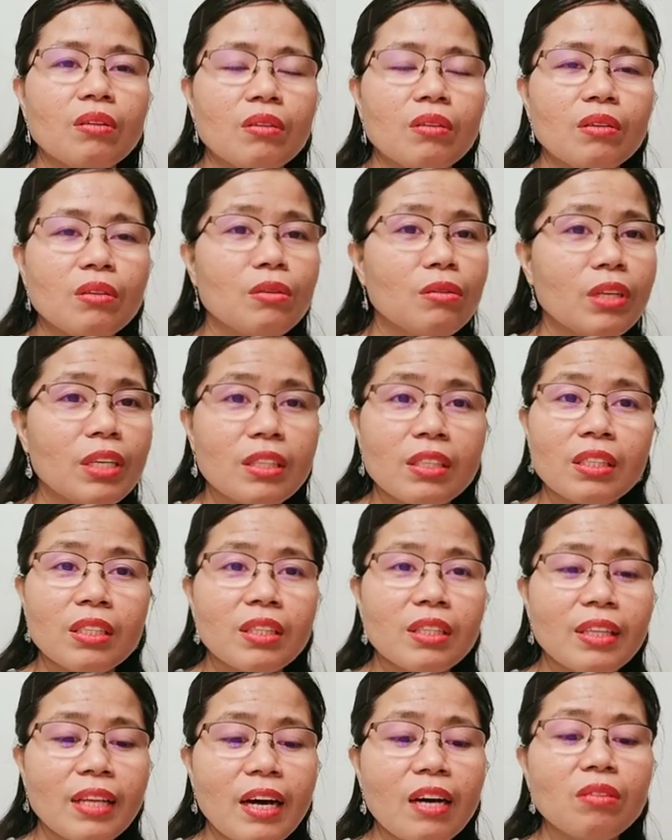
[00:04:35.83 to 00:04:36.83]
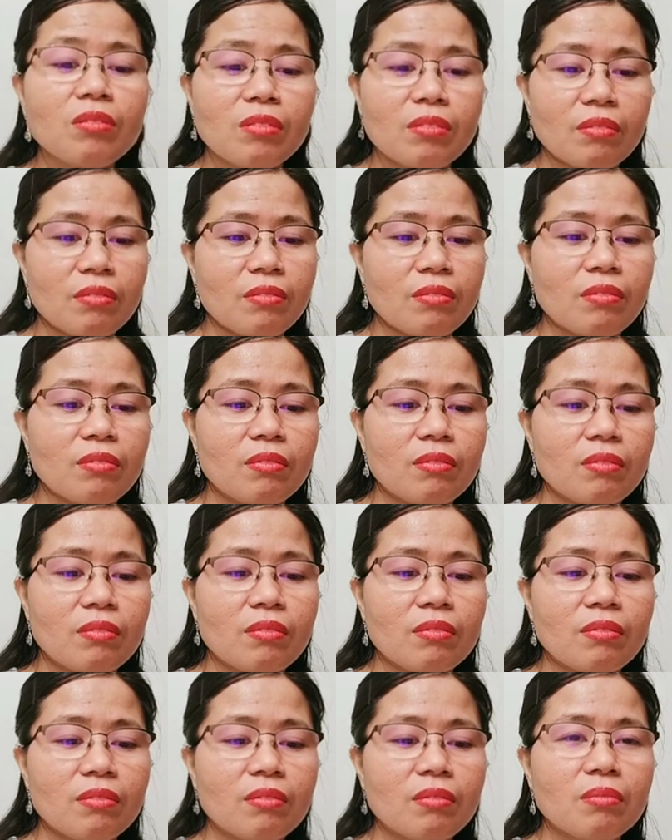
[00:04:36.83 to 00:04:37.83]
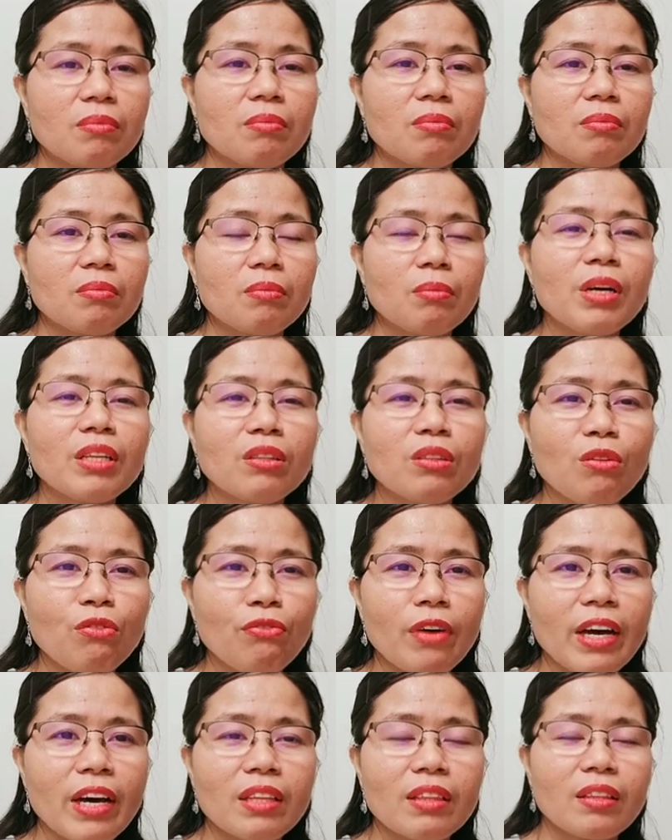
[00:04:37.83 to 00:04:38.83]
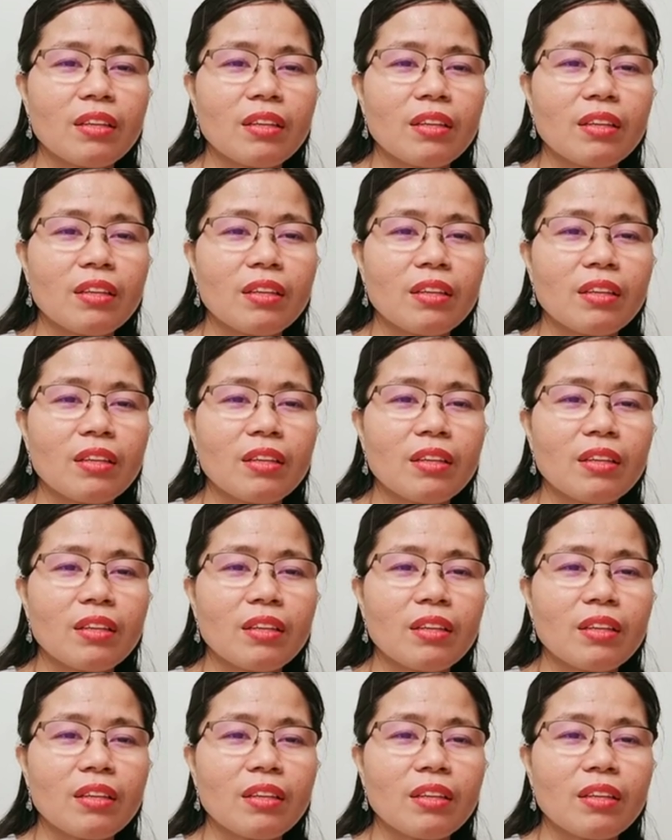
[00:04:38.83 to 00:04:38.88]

do not sit down, but to fight.